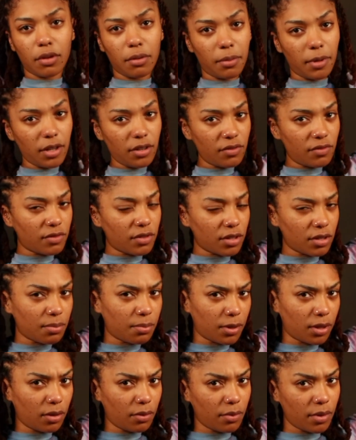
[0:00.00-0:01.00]
So it may have just
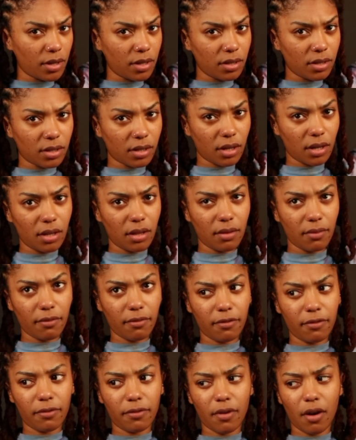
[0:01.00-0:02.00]
been the ones in the
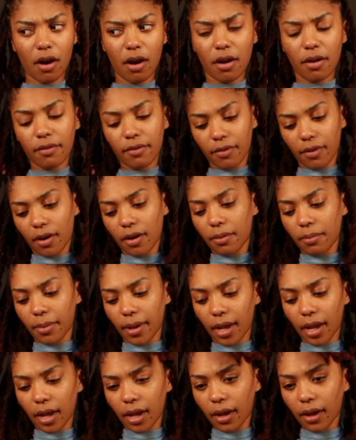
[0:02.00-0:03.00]
far
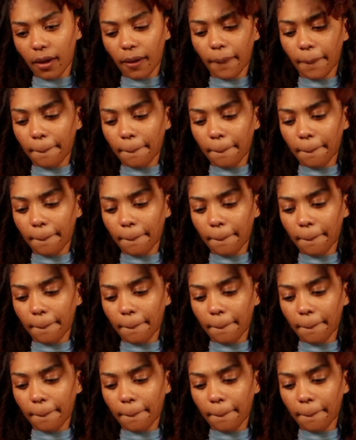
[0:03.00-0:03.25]
back.